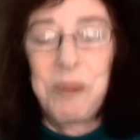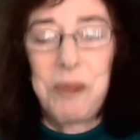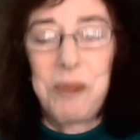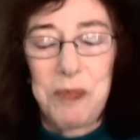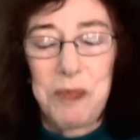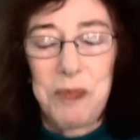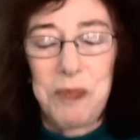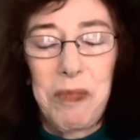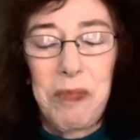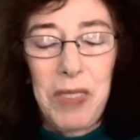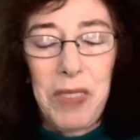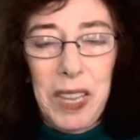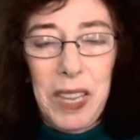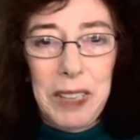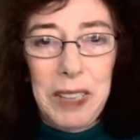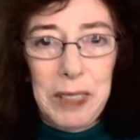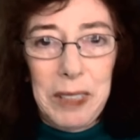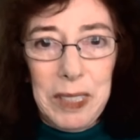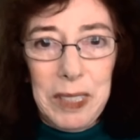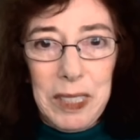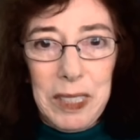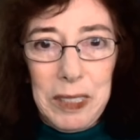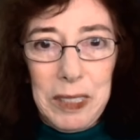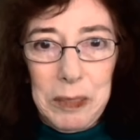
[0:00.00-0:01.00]
That's
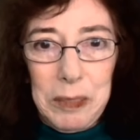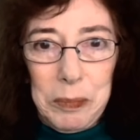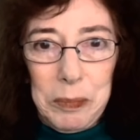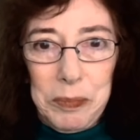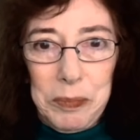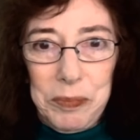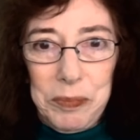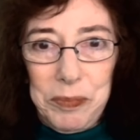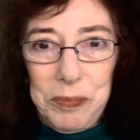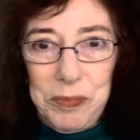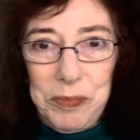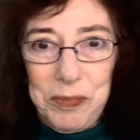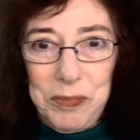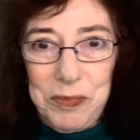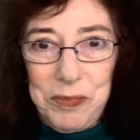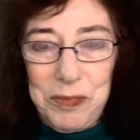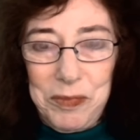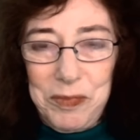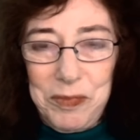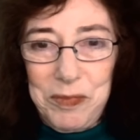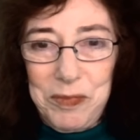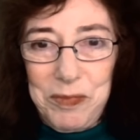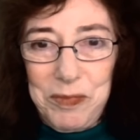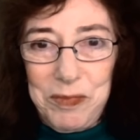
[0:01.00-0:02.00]
great. And,
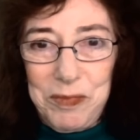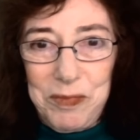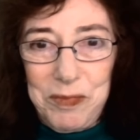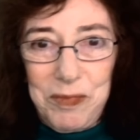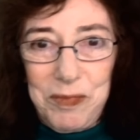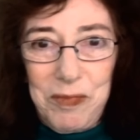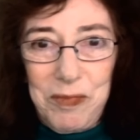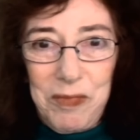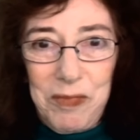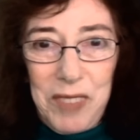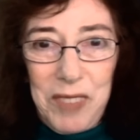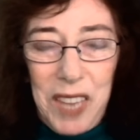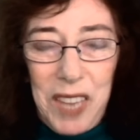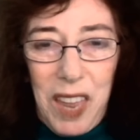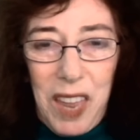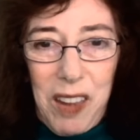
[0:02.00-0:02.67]
you know,